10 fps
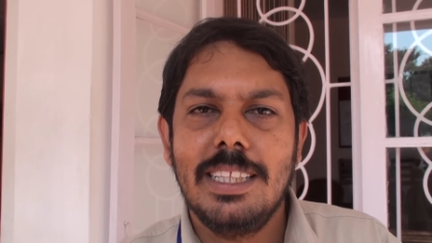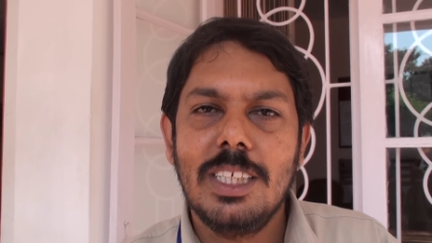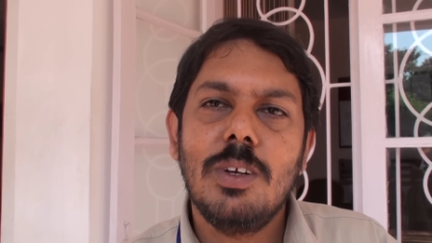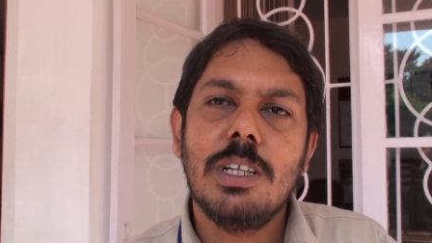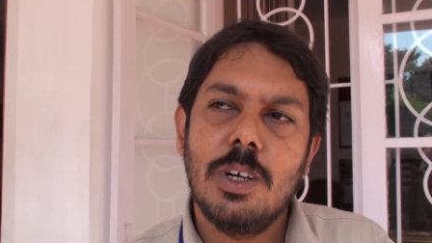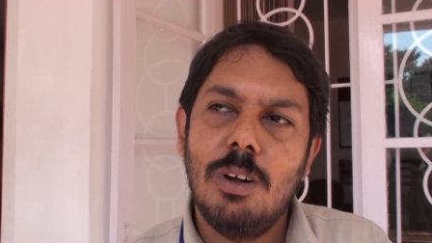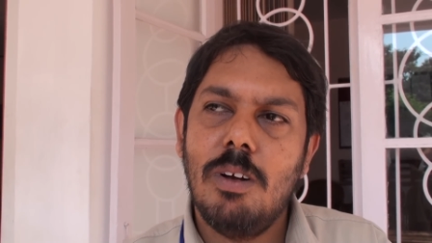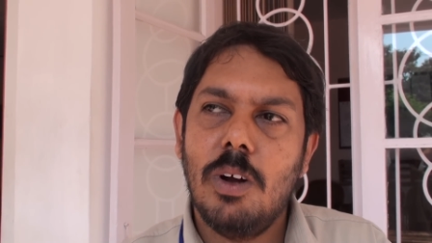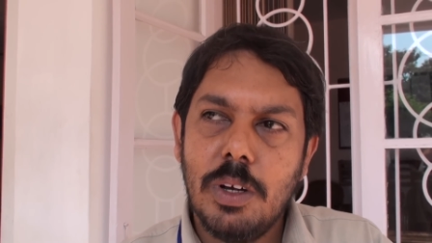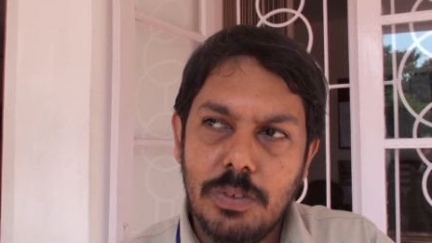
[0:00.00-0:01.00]
This will solve a
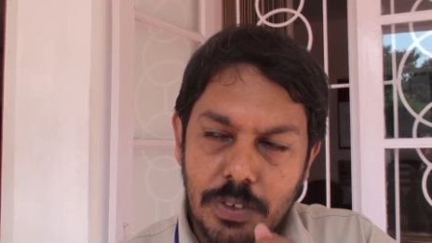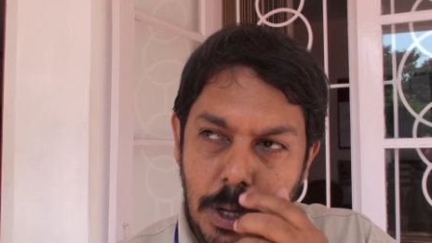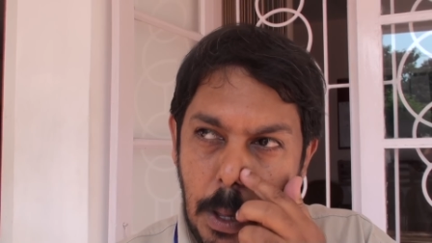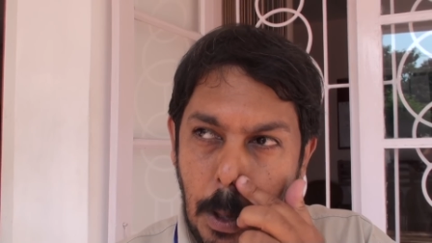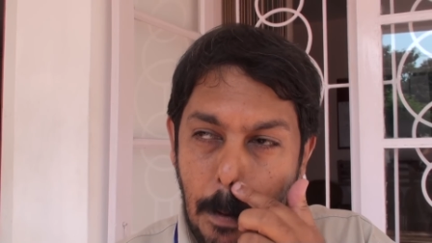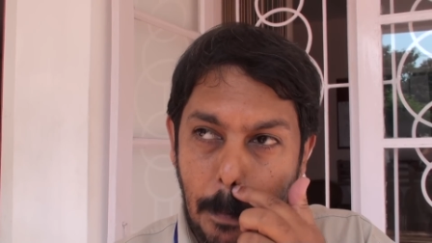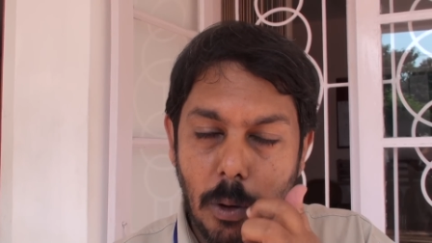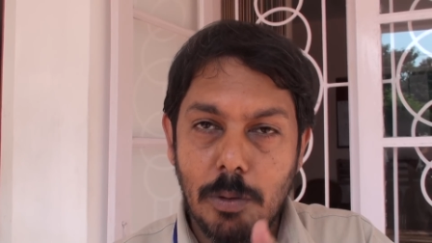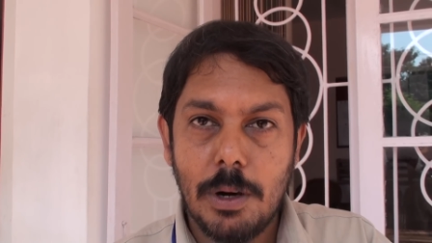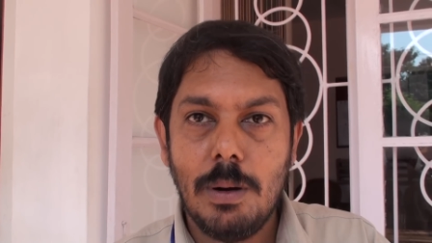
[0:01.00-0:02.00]
lot of
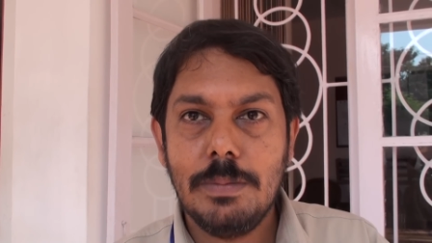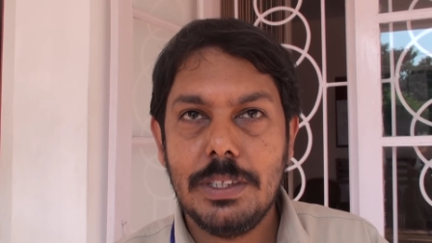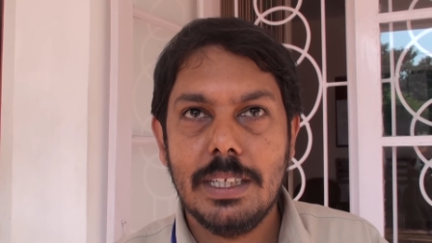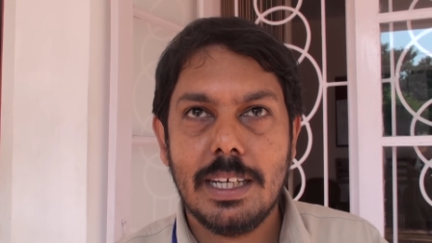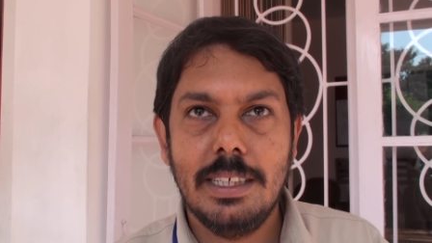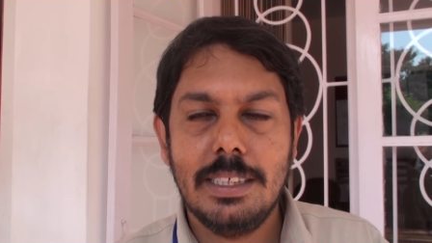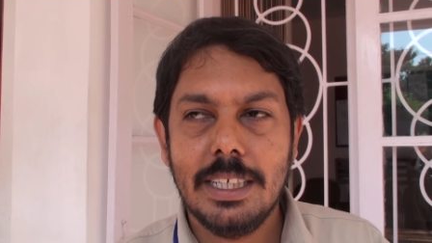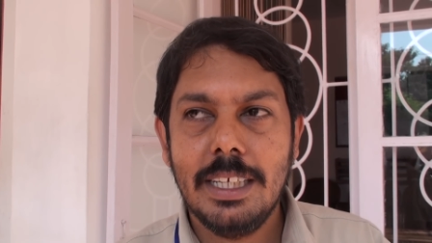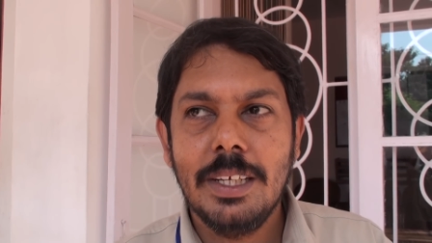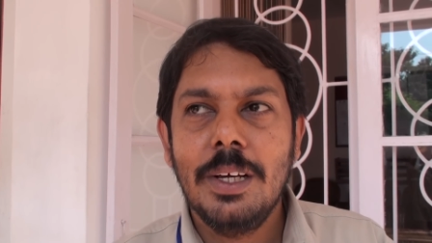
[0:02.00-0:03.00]
power problems in the
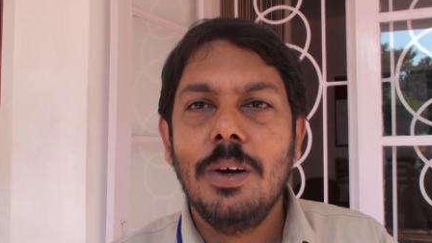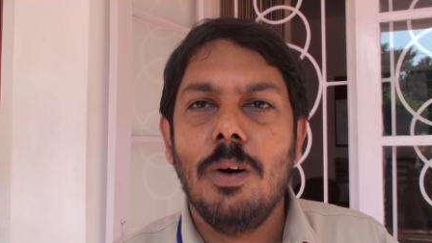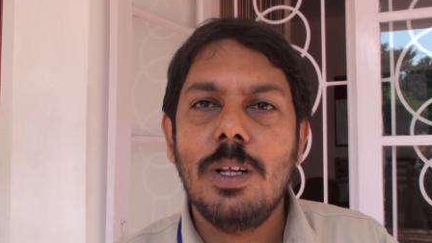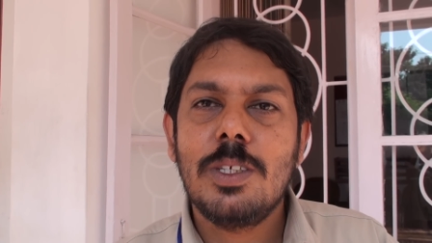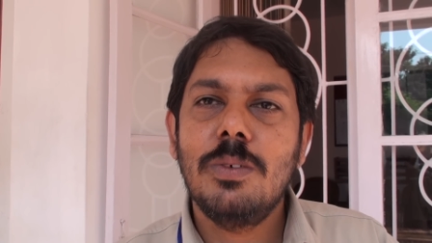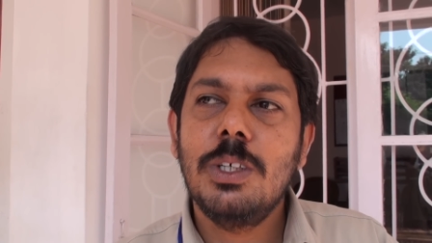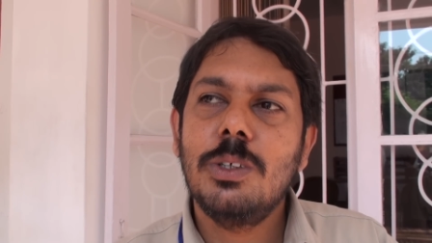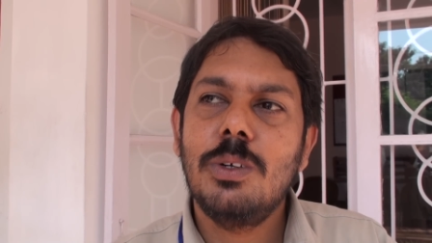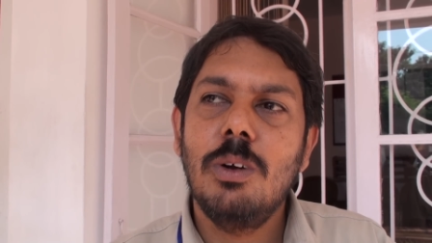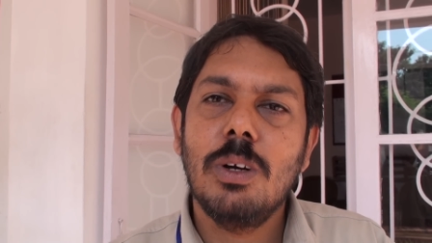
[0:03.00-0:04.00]
country. Also, we
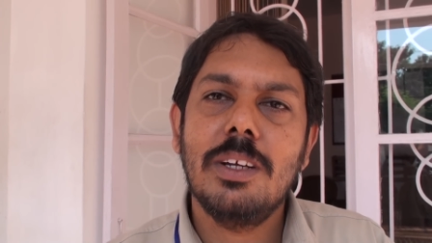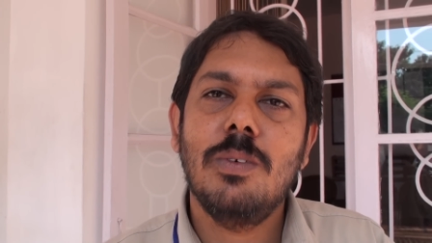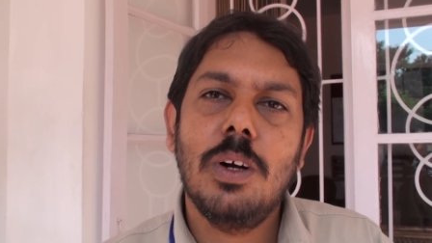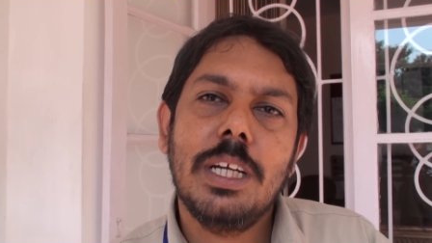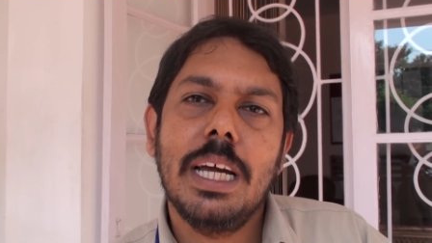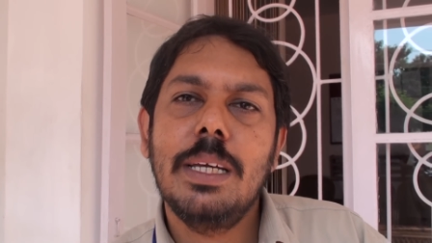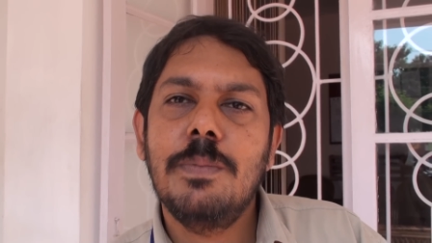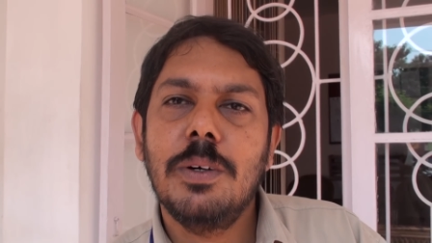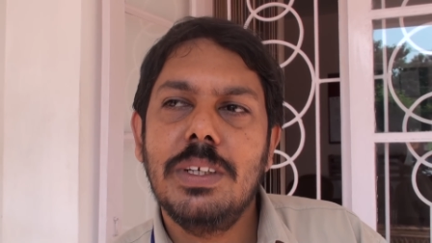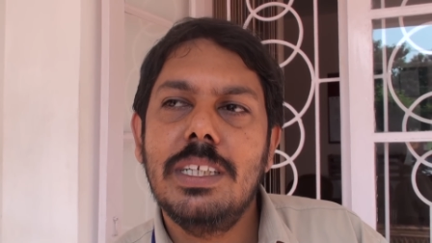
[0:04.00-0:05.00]
should look at what
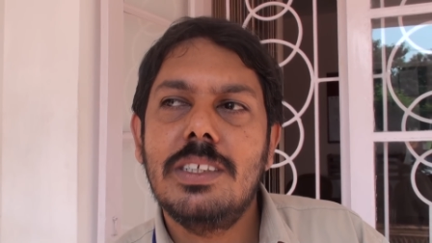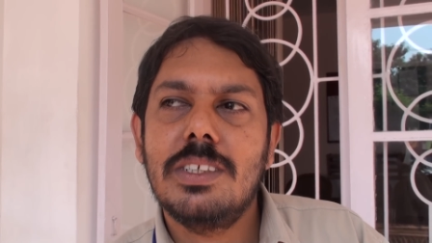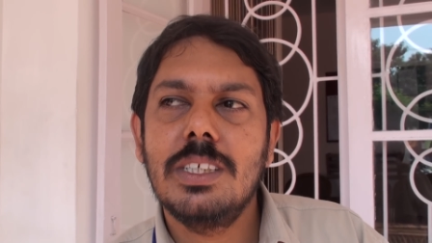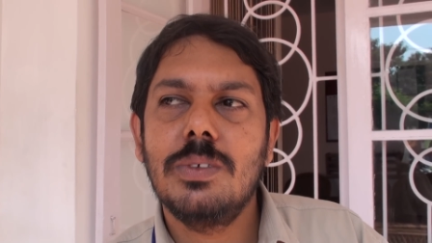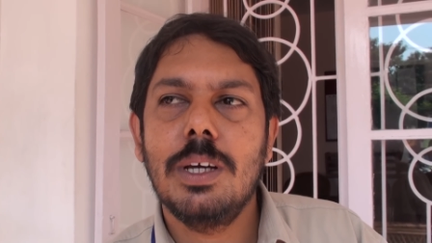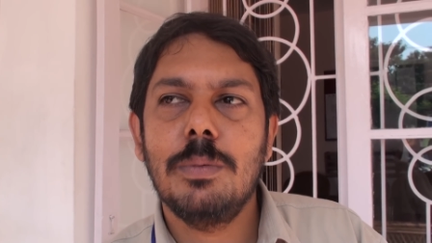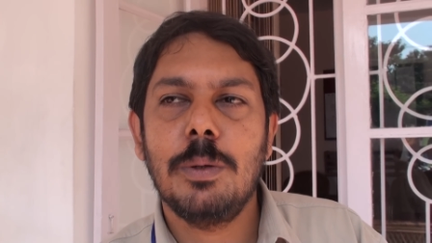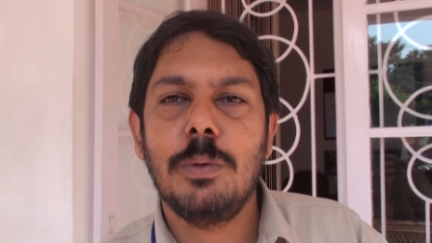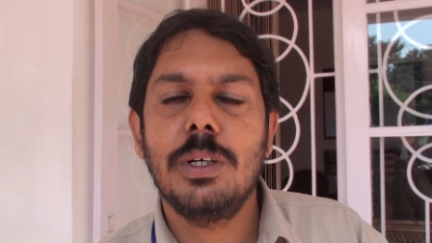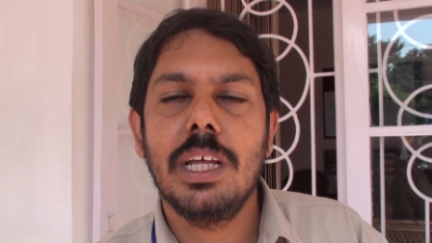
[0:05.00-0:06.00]
type of industries we are
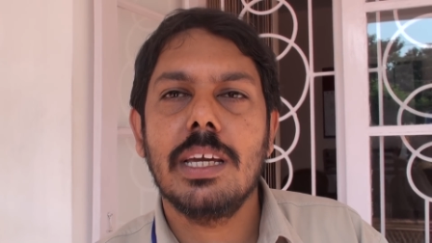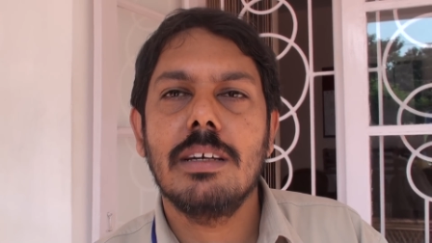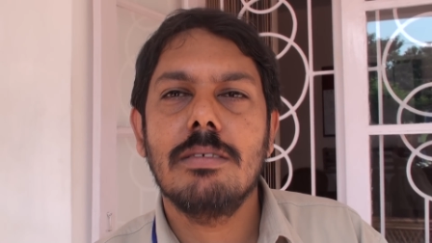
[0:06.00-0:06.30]
promoting.